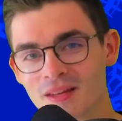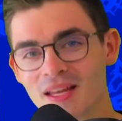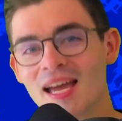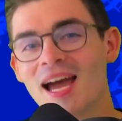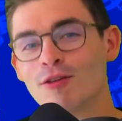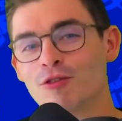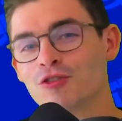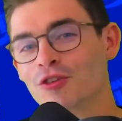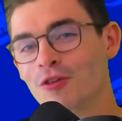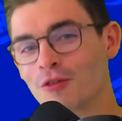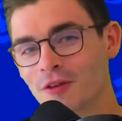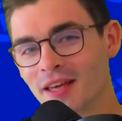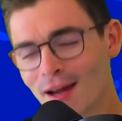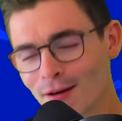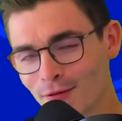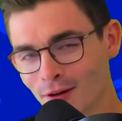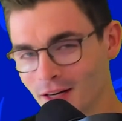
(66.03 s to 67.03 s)
How she'll
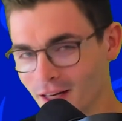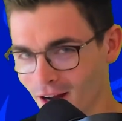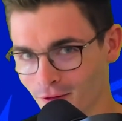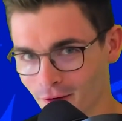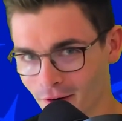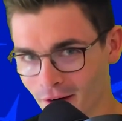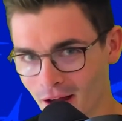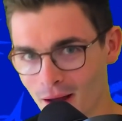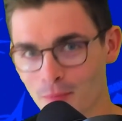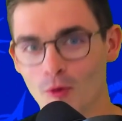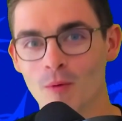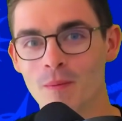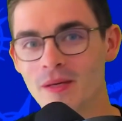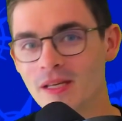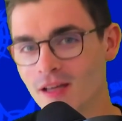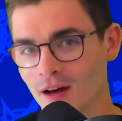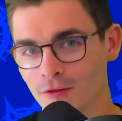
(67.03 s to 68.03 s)
get recovery up will
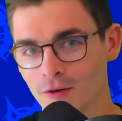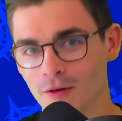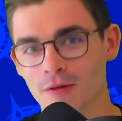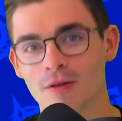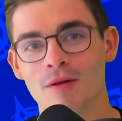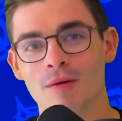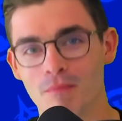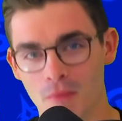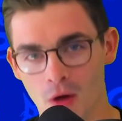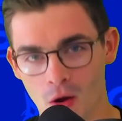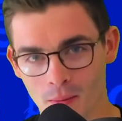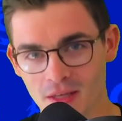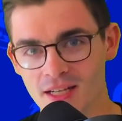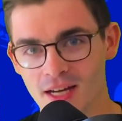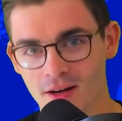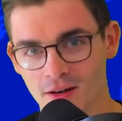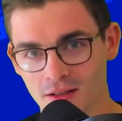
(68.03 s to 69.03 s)
be covered
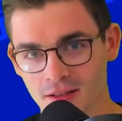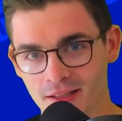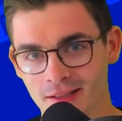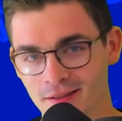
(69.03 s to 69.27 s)
momentarily.